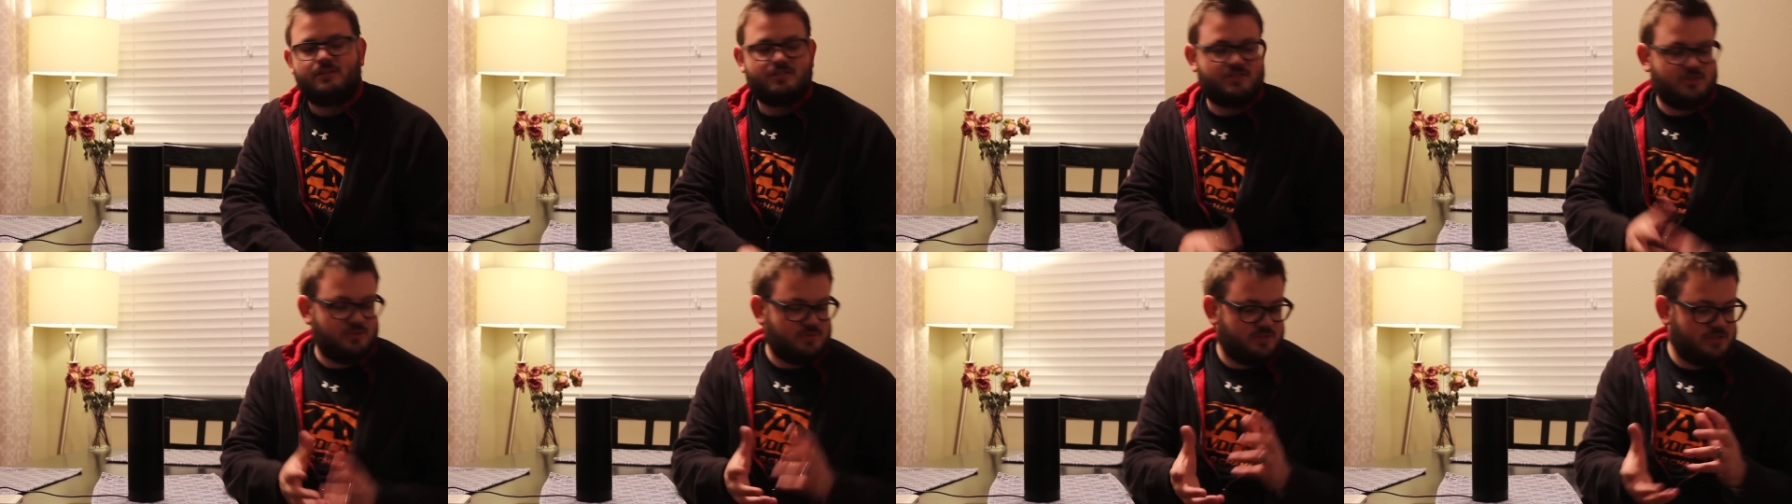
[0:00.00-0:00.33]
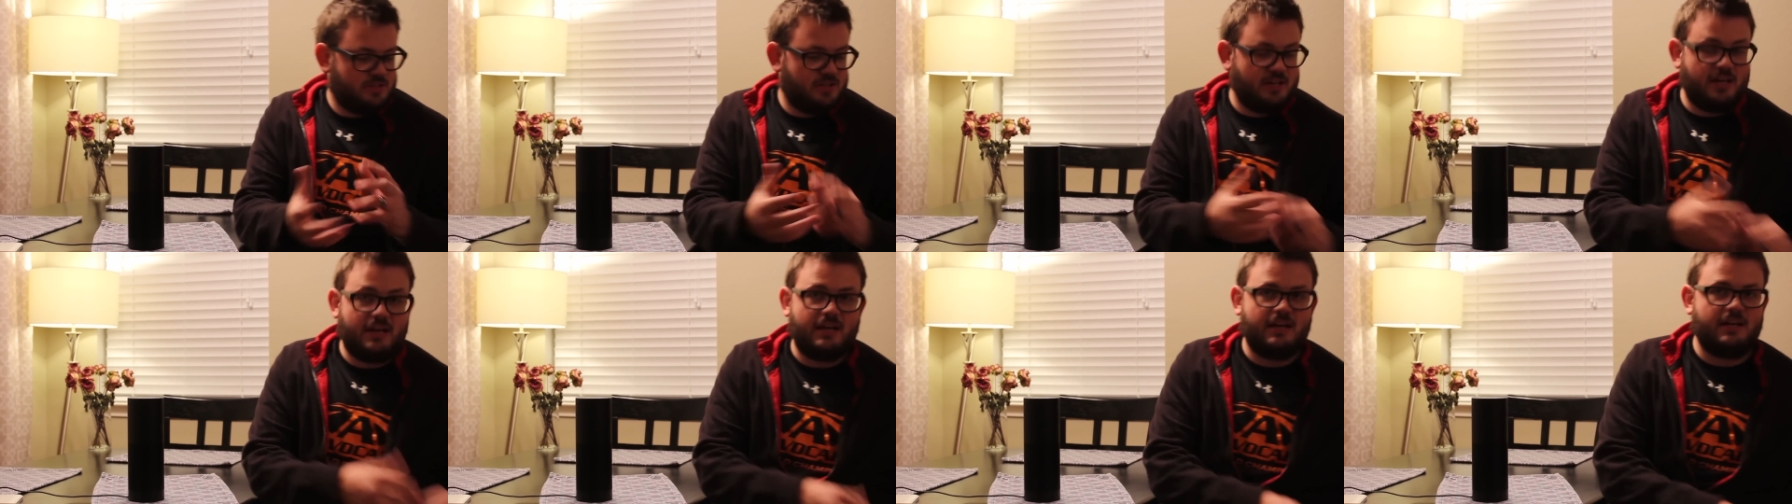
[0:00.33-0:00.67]
So
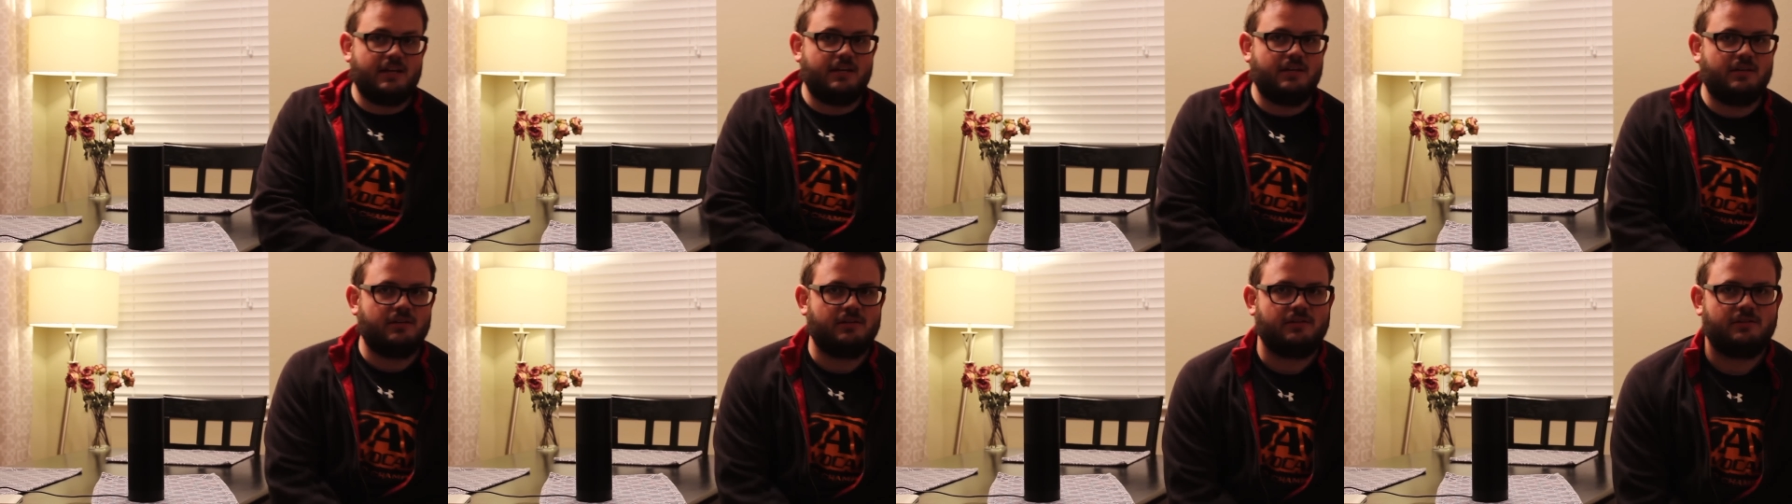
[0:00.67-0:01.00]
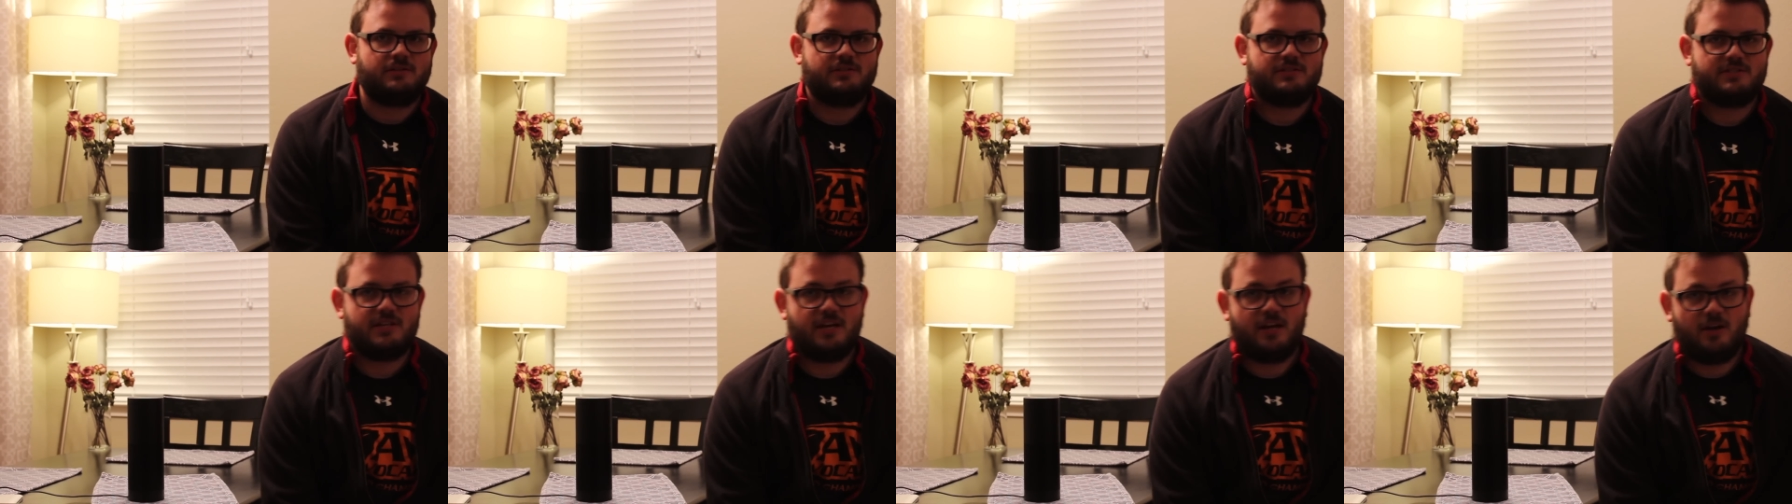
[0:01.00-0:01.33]
today,
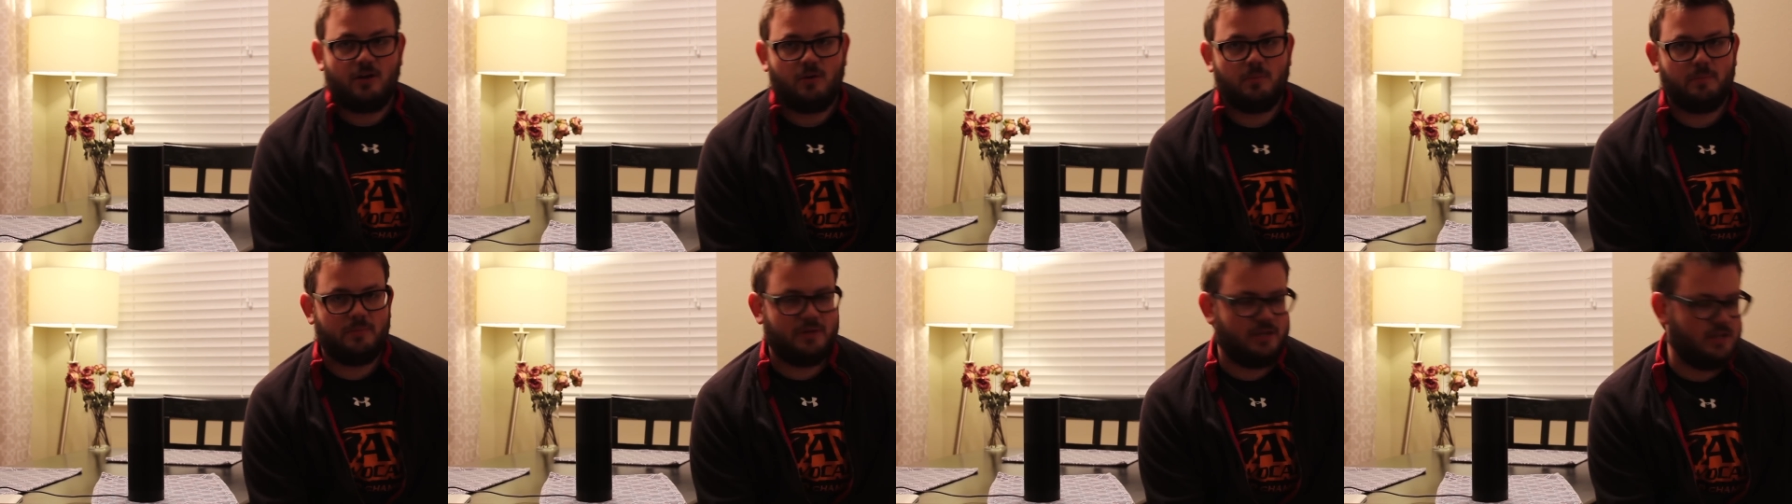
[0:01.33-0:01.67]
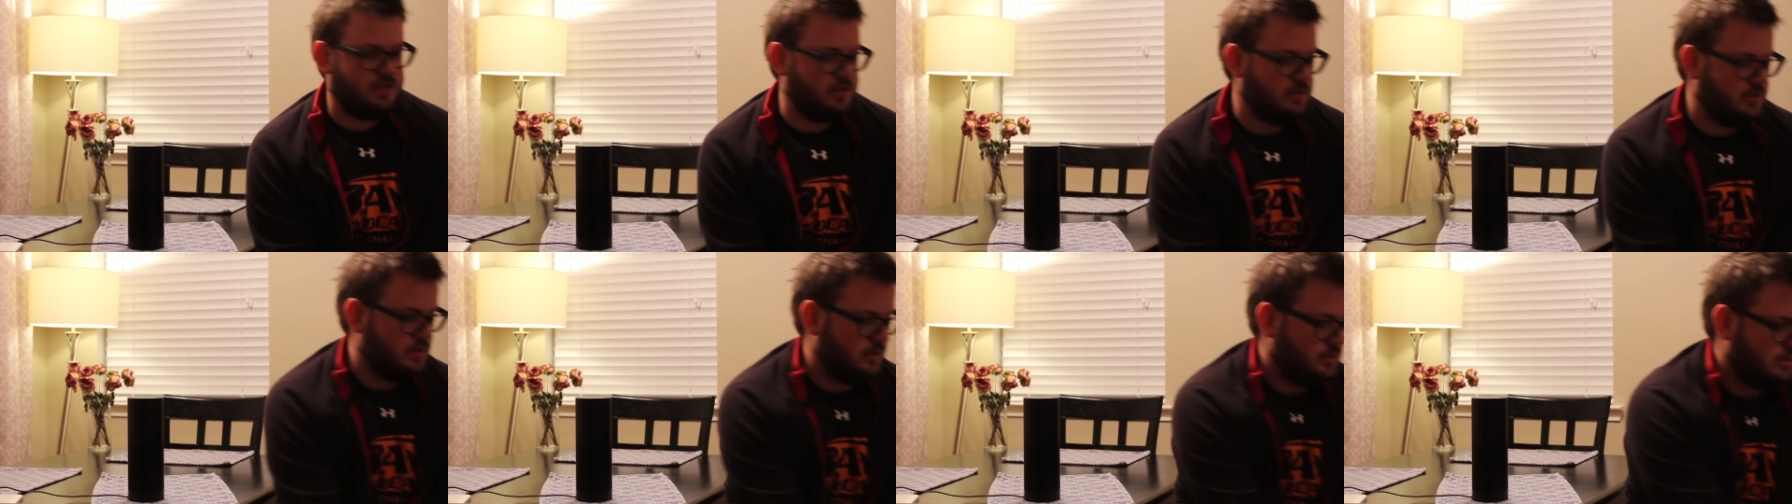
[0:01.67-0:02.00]
to help
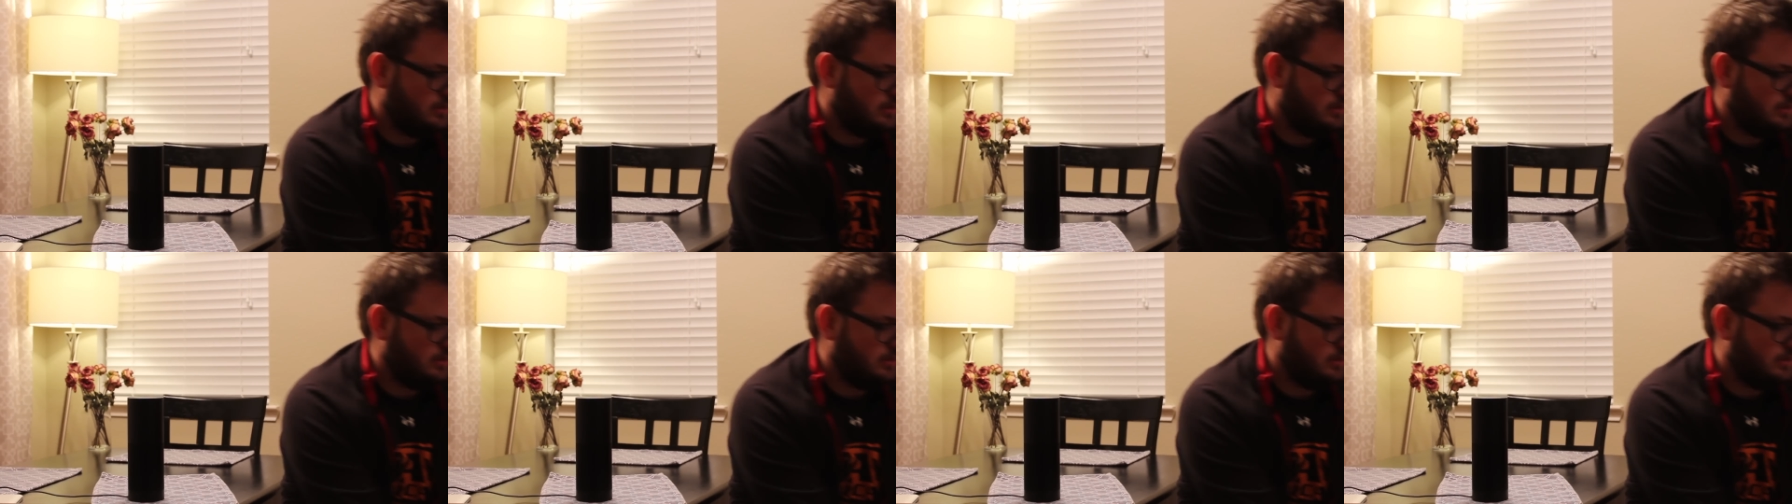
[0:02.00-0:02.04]
me,